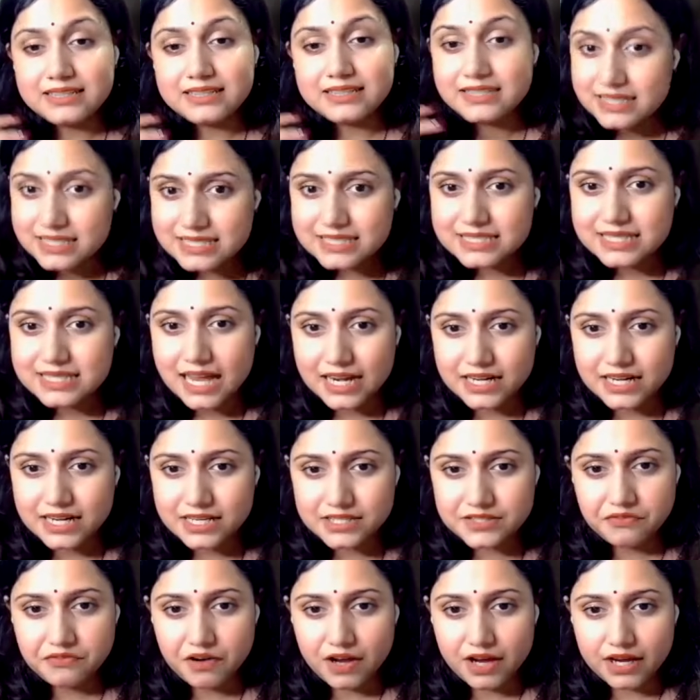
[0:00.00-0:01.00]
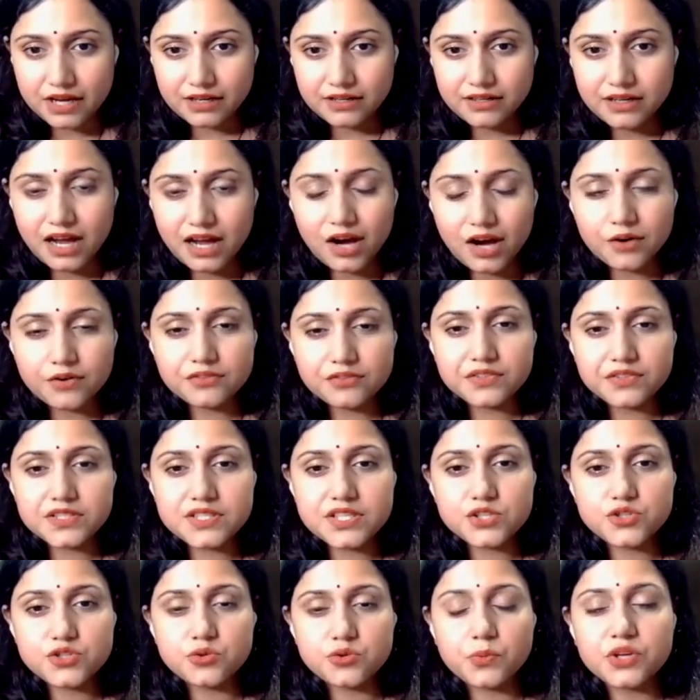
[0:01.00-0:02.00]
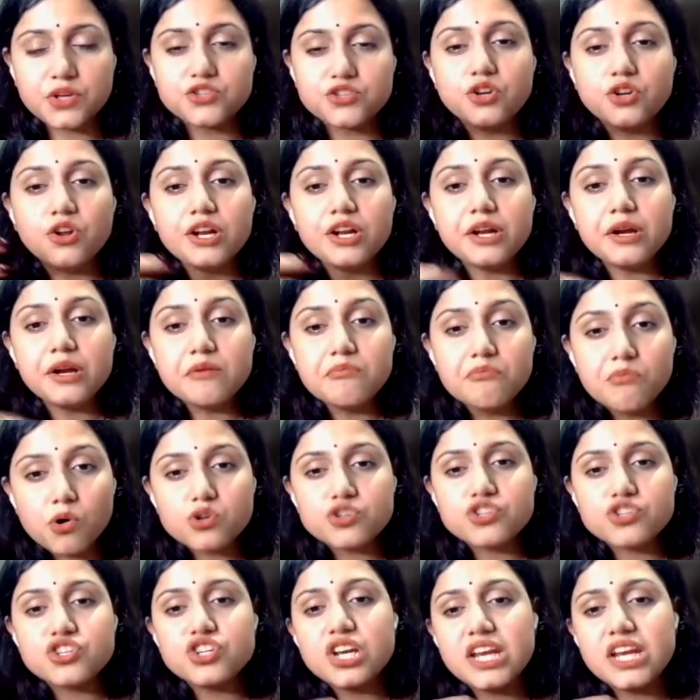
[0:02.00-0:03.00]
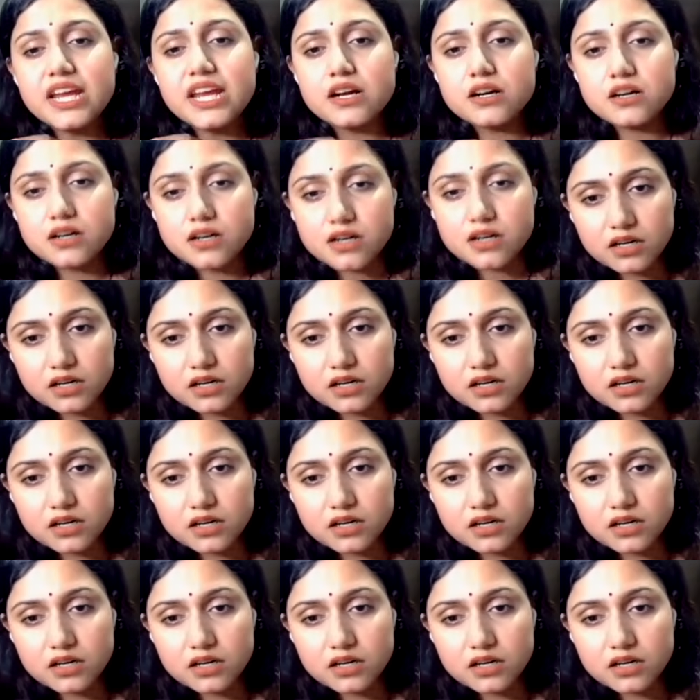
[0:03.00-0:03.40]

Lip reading: dissatisfied out of the situation or emotionally